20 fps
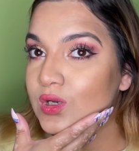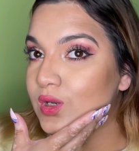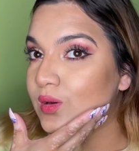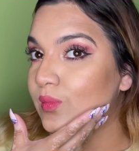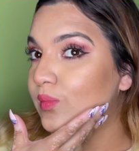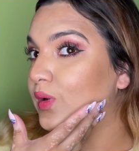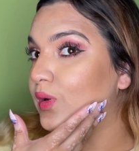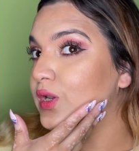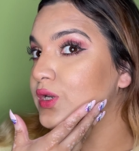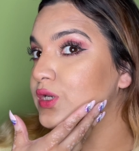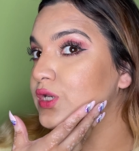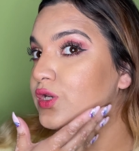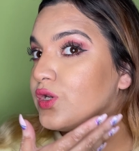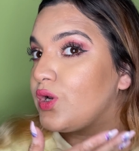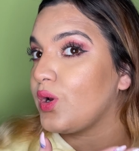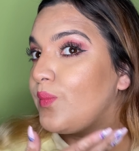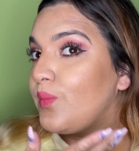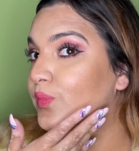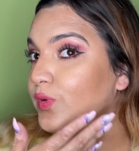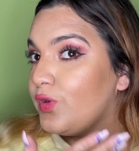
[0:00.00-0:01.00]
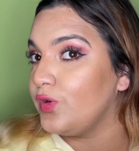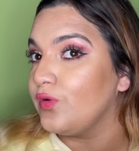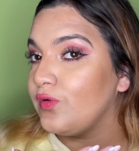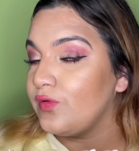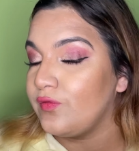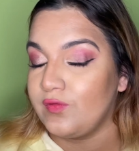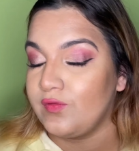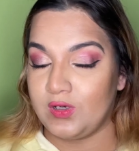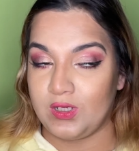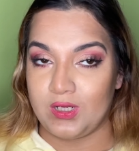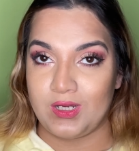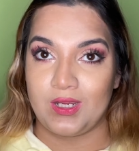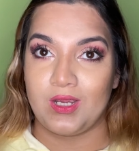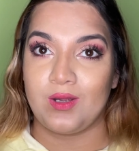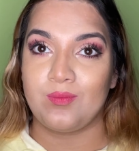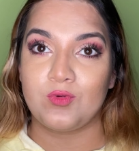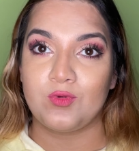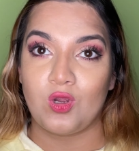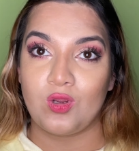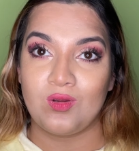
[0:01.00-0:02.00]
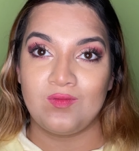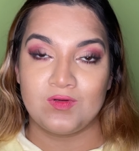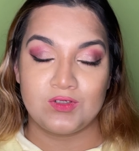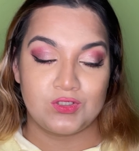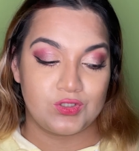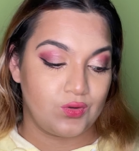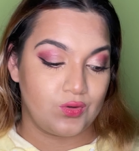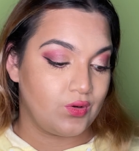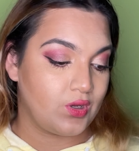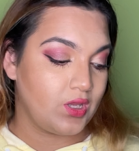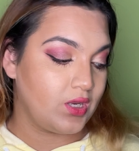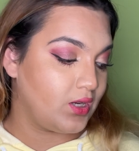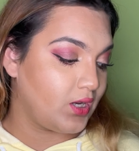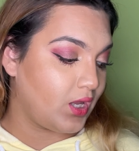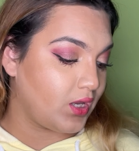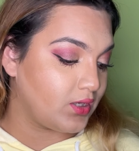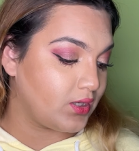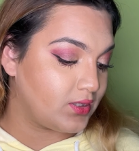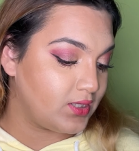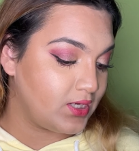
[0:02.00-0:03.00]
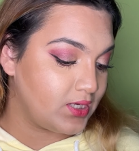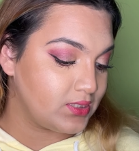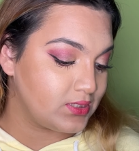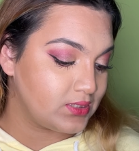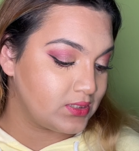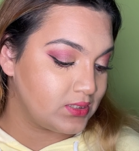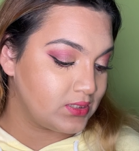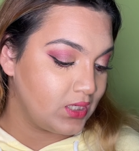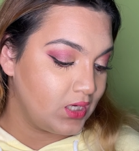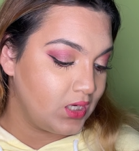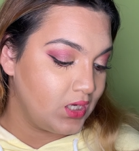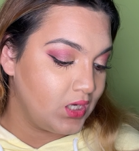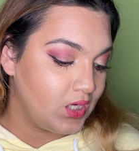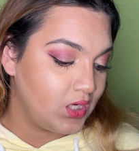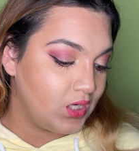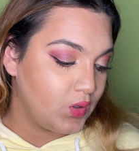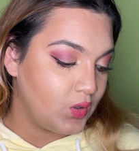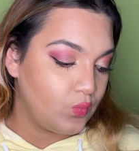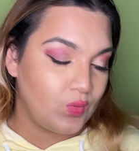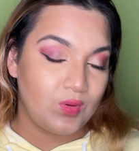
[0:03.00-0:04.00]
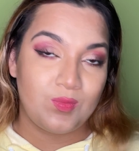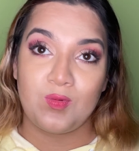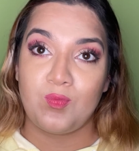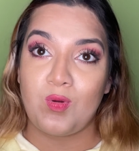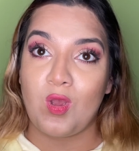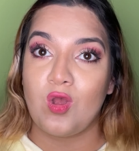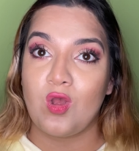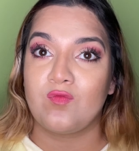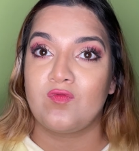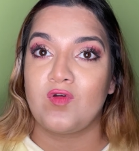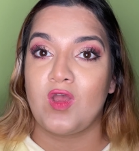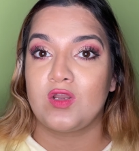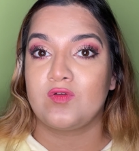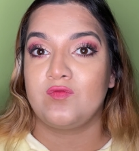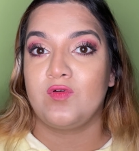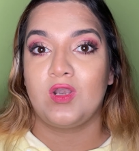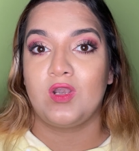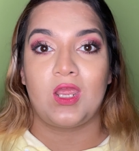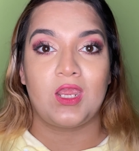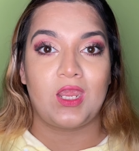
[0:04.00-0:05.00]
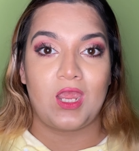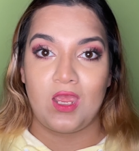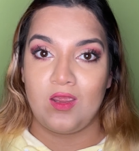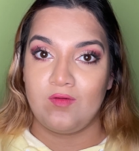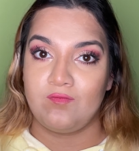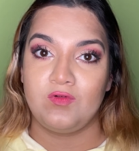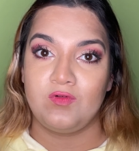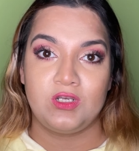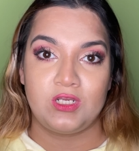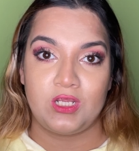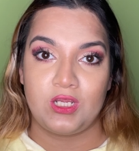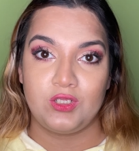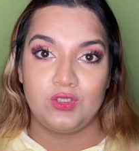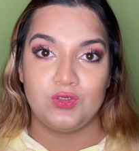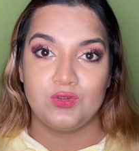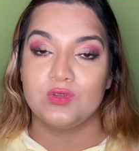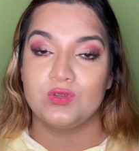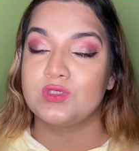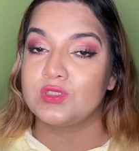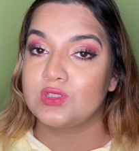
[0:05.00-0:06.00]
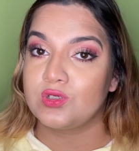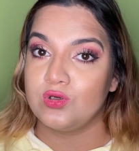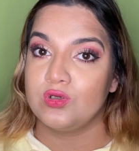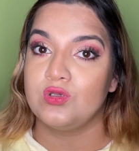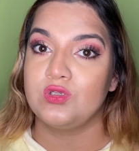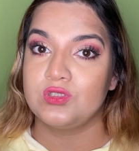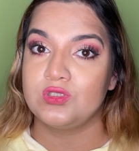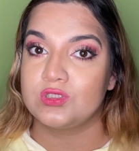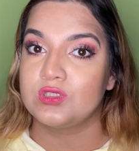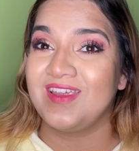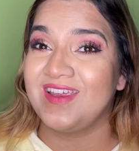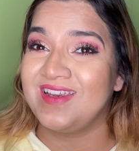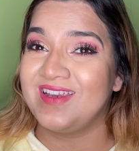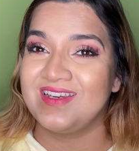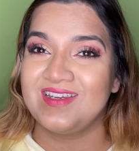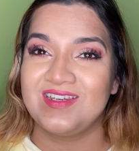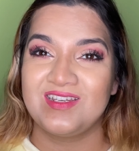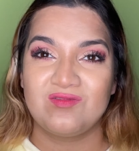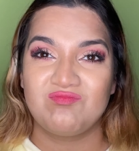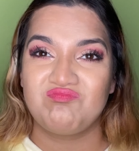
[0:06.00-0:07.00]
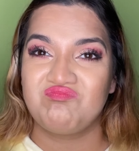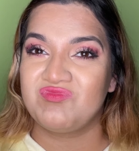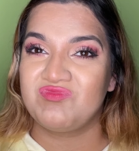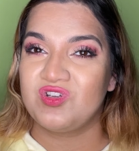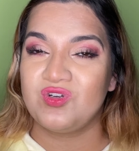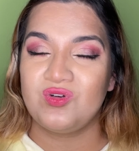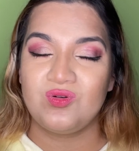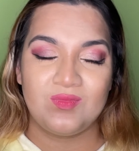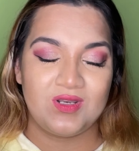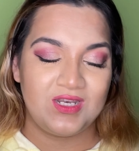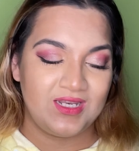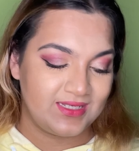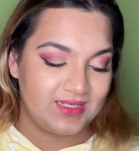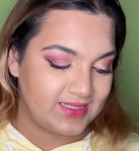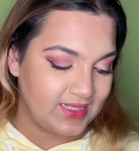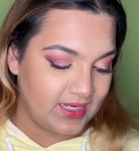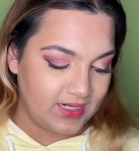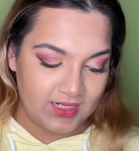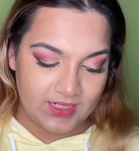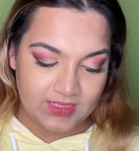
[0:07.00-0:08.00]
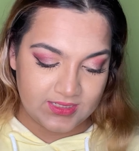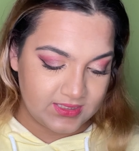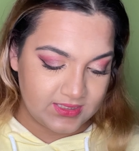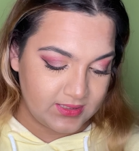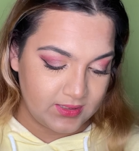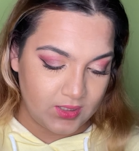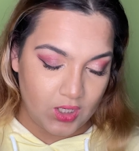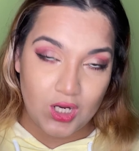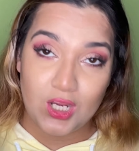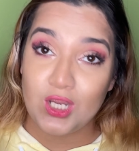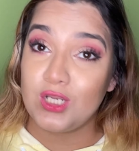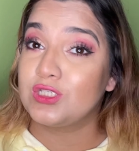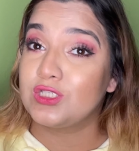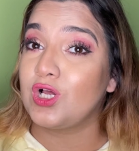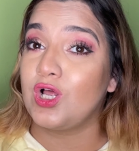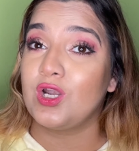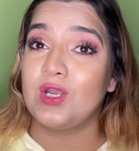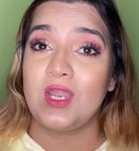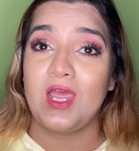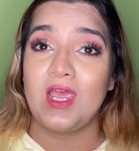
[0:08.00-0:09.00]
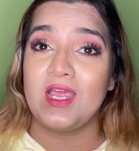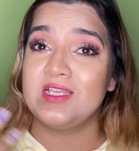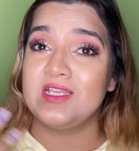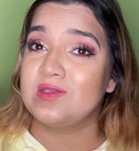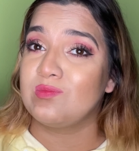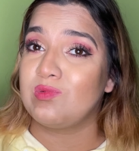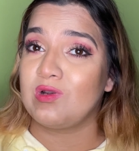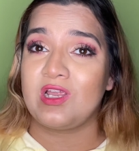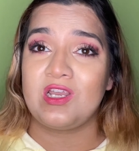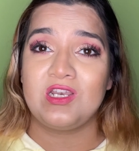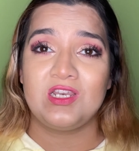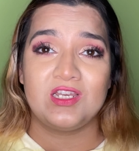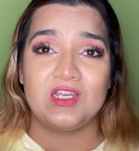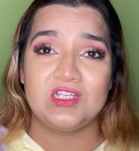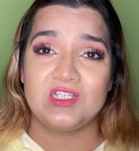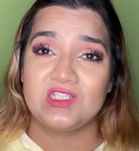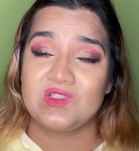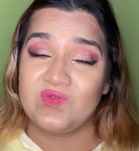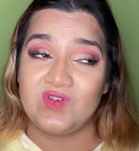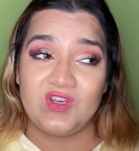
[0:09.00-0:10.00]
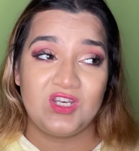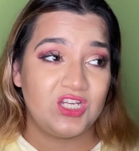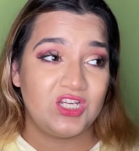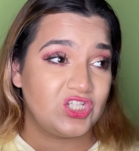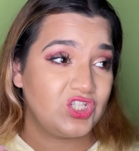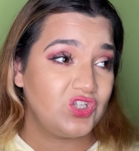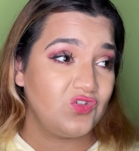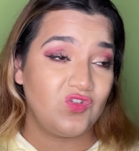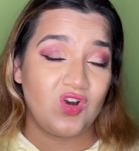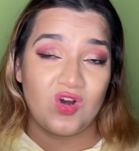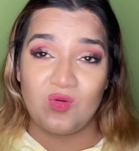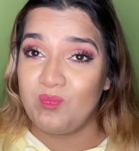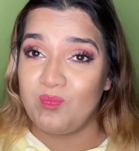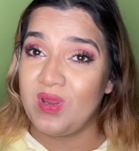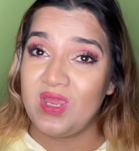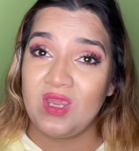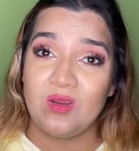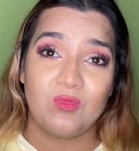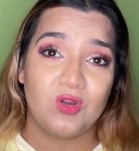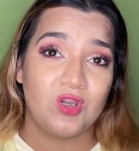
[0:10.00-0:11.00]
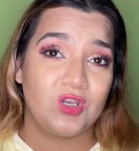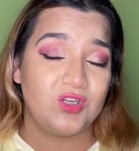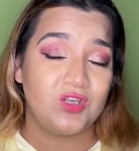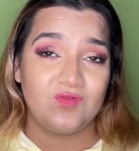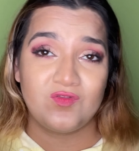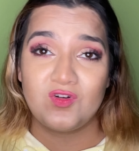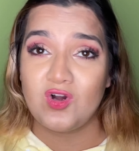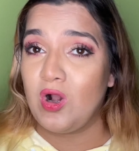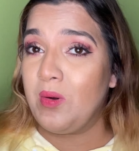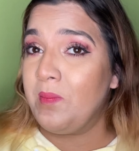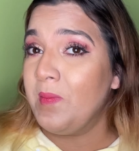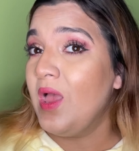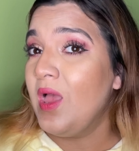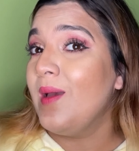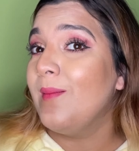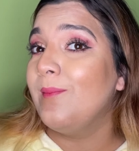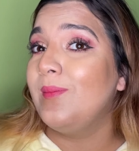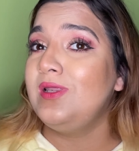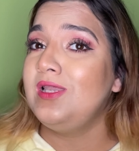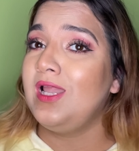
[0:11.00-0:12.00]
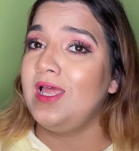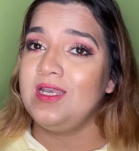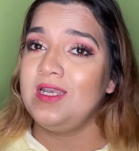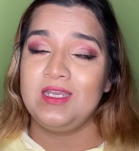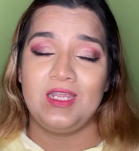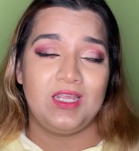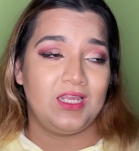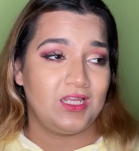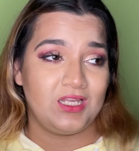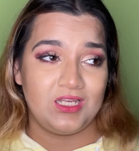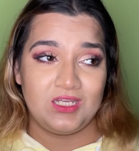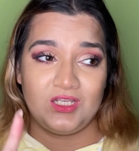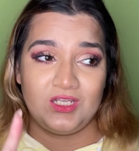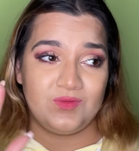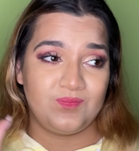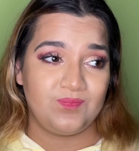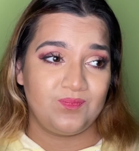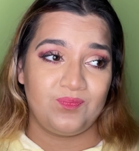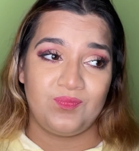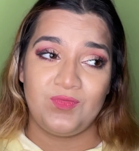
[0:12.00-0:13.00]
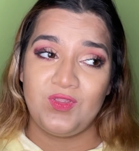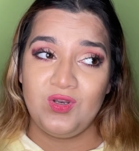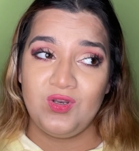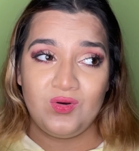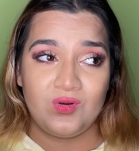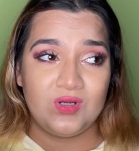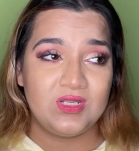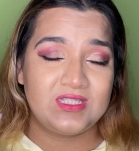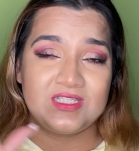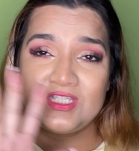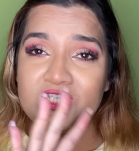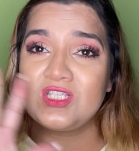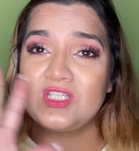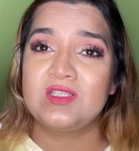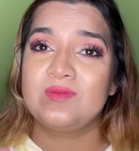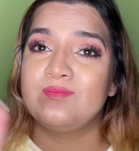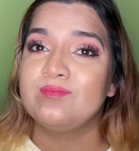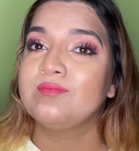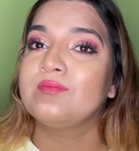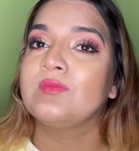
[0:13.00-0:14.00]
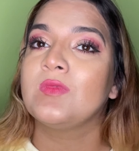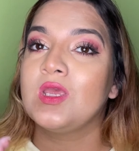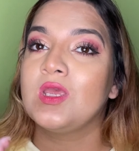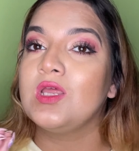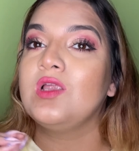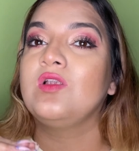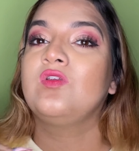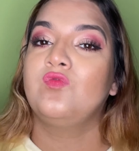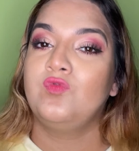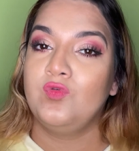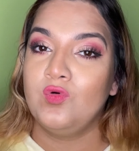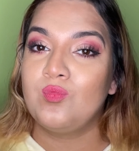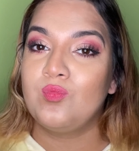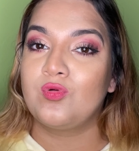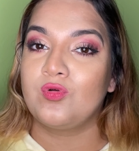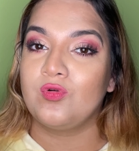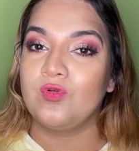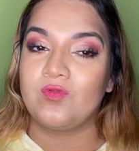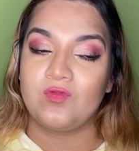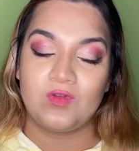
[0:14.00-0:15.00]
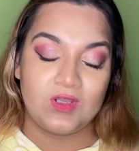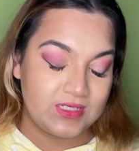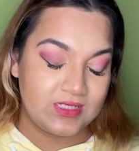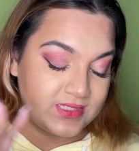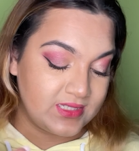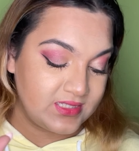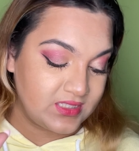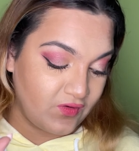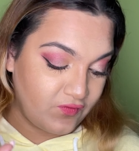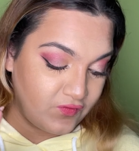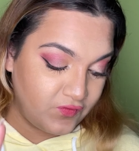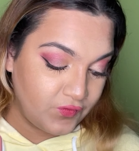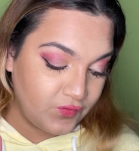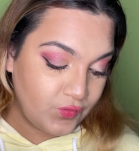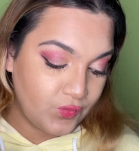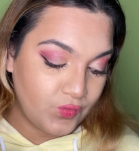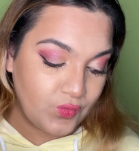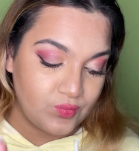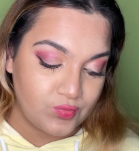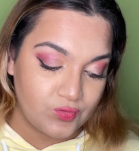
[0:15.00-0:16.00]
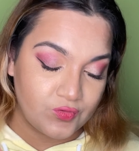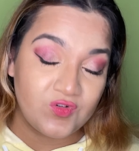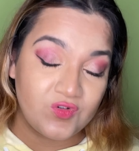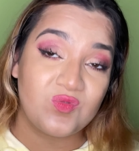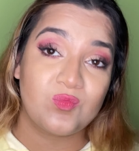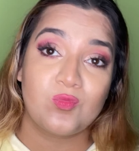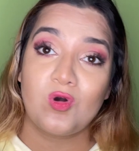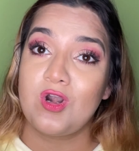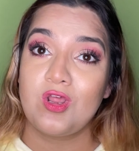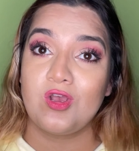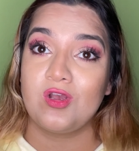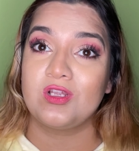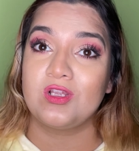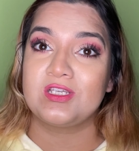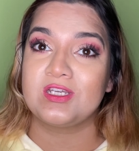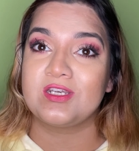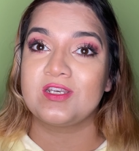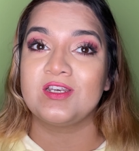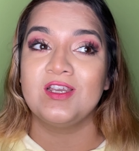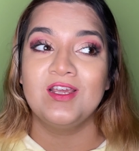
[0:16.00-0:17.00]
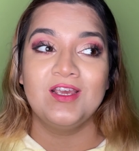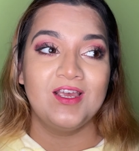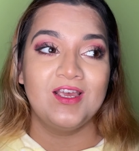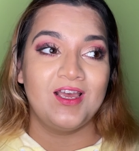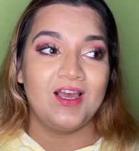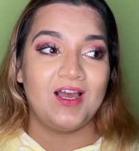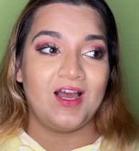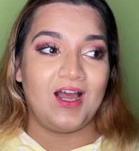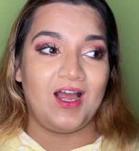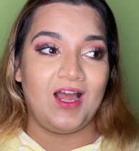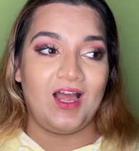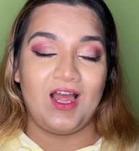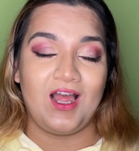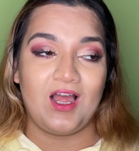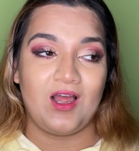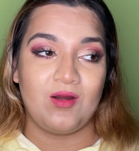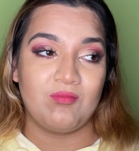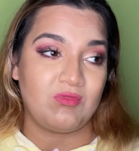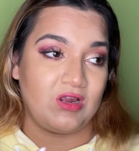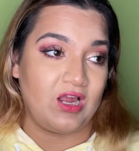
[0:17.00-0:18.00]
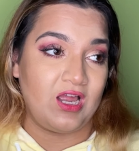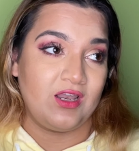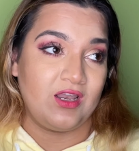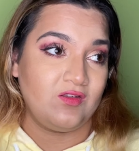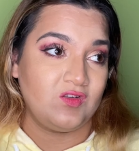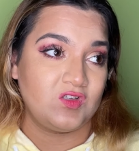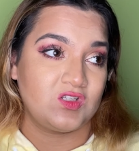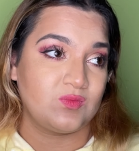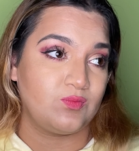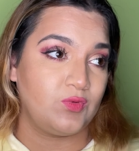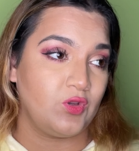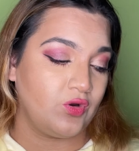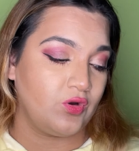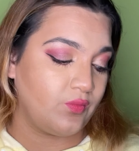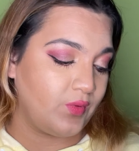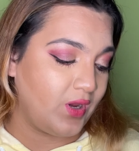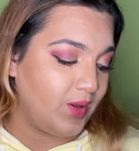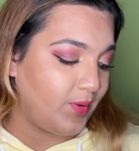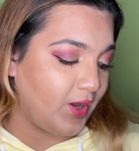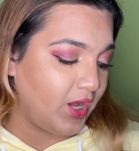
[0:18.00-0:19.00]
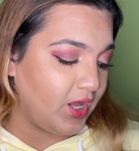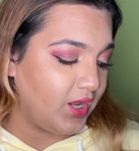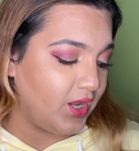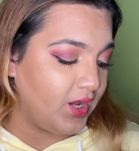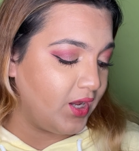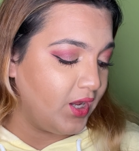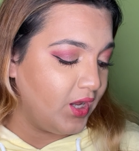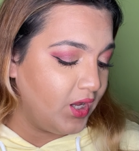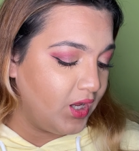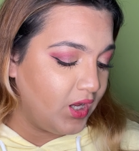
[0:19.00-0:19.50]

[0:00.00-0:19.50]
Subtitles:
Blended beautifully. I'm not even joking. Like, this would be perfect for like everyday use because 2 minutes and it's on there, it's blended, it's finished. You've got pigment, you've got blending, you know, it's foolproof. This is a foolproof product and I'm kind of just blown away by it.